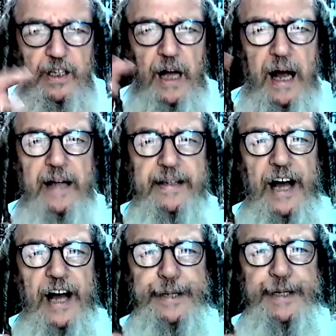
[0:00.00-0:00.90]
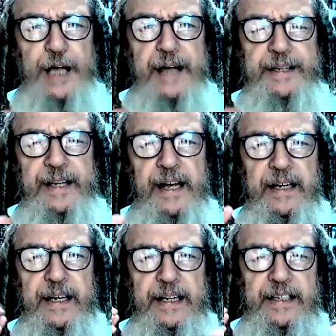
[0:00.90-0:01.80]
The, the, the idea
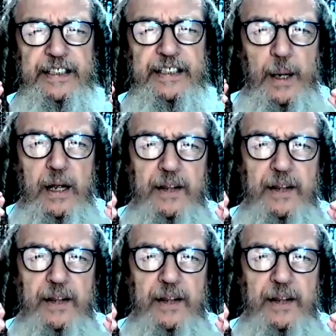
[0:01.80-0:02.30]
is